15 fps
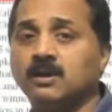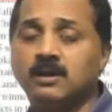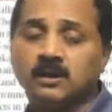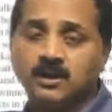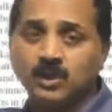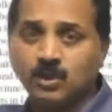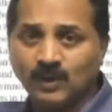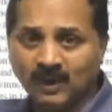
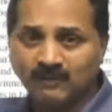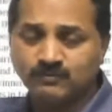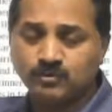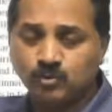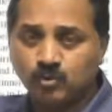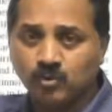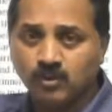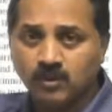you have
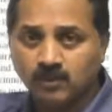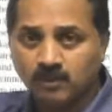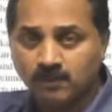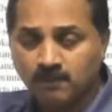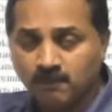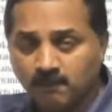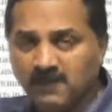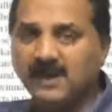to
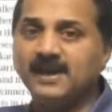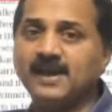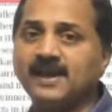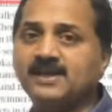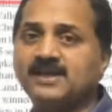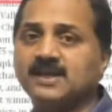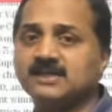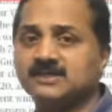build
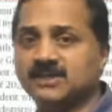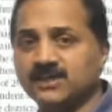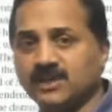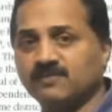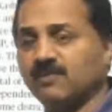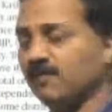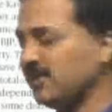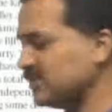ideas and
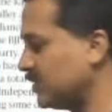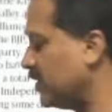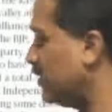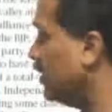information